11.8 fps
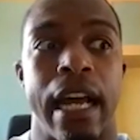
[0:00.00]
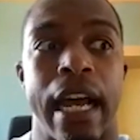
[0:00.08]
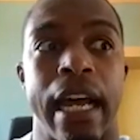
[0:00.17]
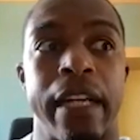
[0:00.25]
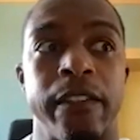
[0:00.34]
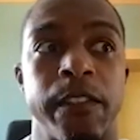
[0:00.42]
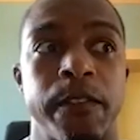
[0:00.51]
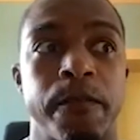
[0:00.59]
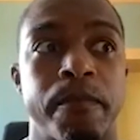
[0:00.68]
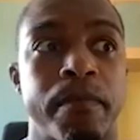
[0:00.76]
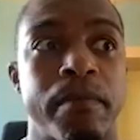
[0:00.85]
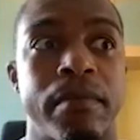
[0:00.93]
And
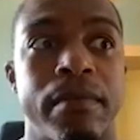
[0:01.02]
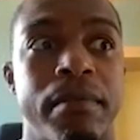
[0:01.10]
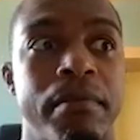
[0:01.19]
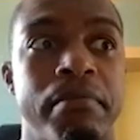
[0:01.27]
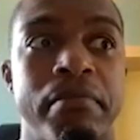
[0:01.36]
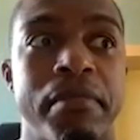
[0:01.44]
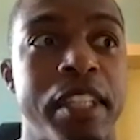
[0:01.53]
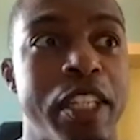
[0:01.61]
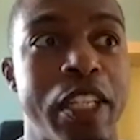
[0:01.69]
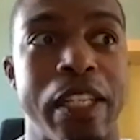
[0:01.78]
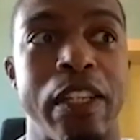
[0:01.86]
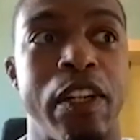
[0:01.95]

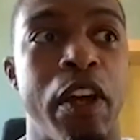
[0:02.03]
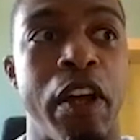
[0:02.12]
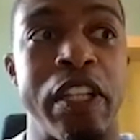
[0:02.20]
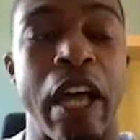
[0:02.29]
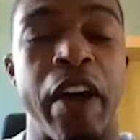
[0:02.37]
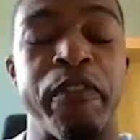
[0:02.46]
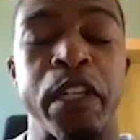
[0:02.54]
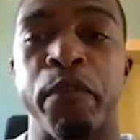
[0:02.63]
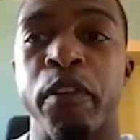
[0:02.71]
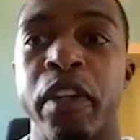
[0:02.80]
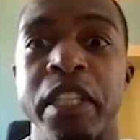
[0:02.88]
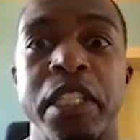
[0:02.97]
I just
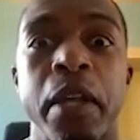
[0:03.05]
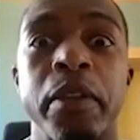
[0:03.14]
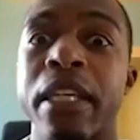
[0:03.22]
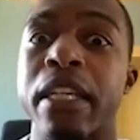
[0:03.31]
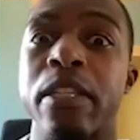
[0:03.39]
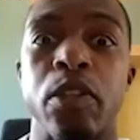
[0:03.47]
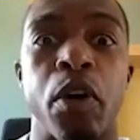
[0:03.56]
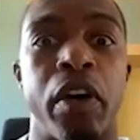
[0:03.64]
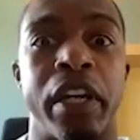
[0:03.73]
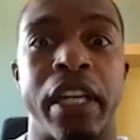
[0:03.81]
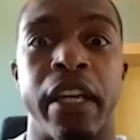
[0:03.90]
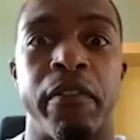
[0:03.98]
feel like something's got
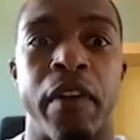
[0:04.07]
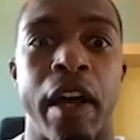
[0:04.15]
to give,